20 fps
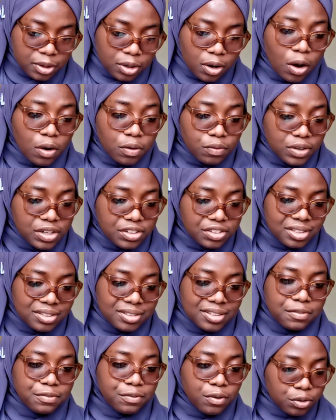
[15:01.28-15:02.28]
but coverage
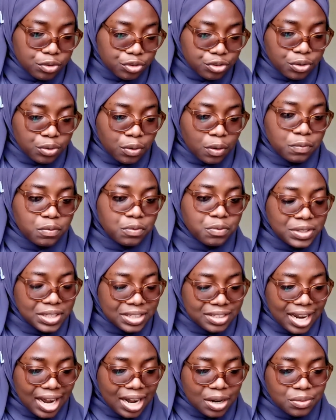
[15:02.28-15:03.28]
is a function of
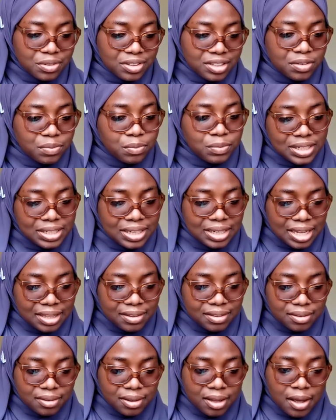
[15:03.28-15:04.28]
read count and read
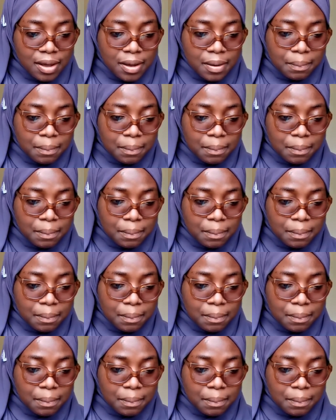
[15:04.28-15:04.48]
length.